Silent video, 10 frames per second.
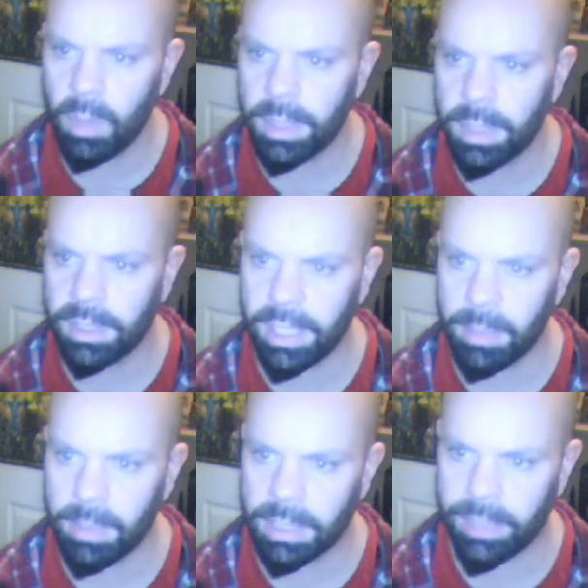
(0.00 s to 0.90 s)
is
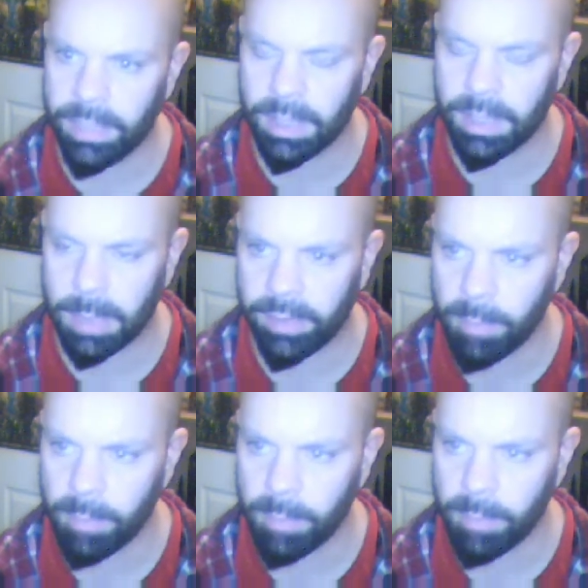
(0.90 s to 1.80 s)
the mysterious man in the
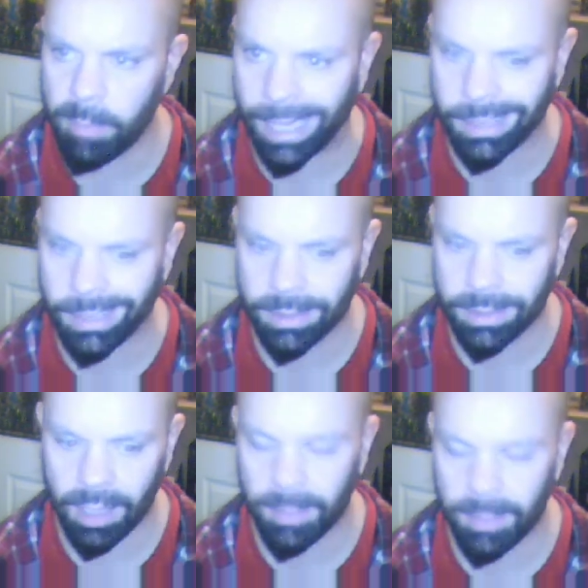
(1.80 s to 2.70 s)
bowler hat?
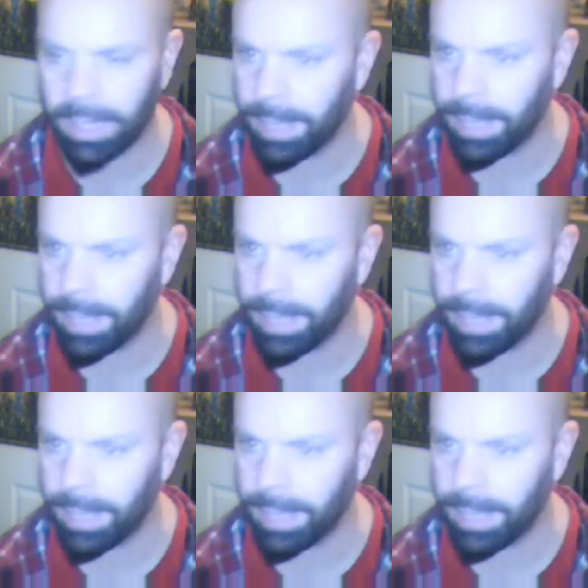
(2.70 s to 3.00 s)
He appears